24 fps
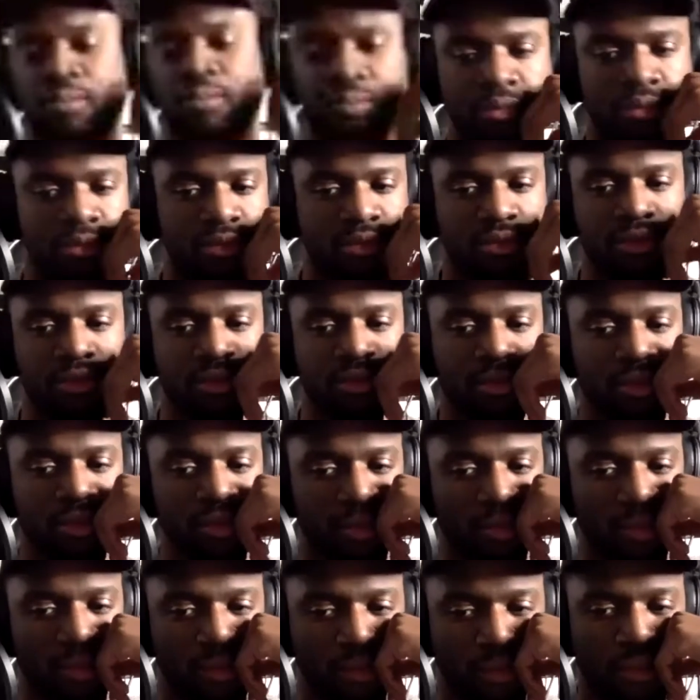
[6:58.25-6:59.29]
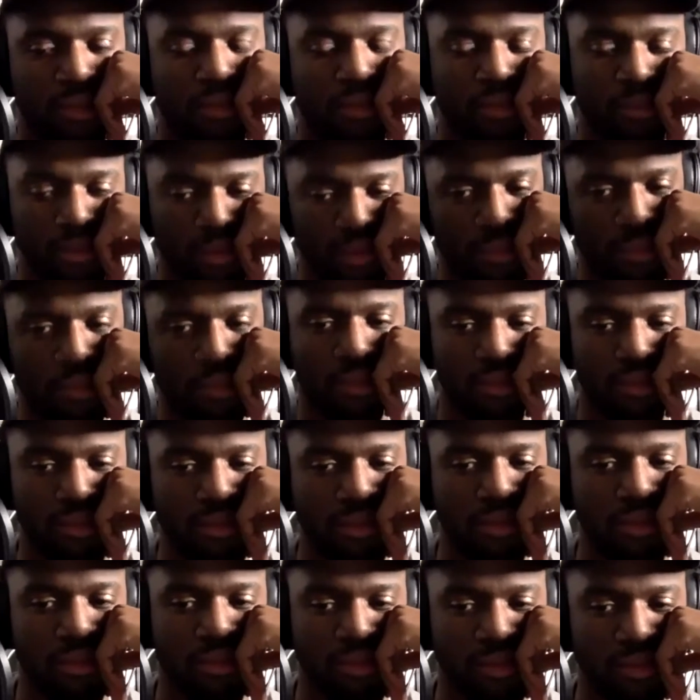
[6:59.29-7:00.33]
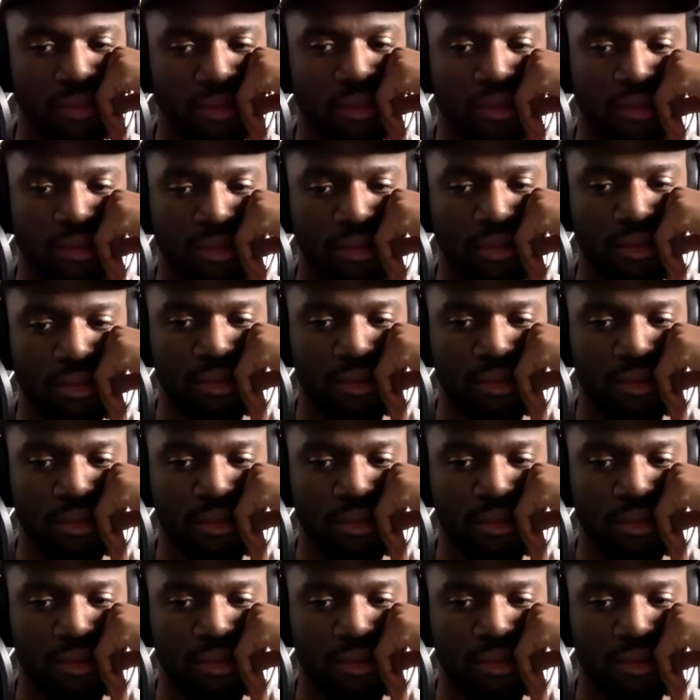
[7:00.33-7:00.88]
best duos that we've seen in a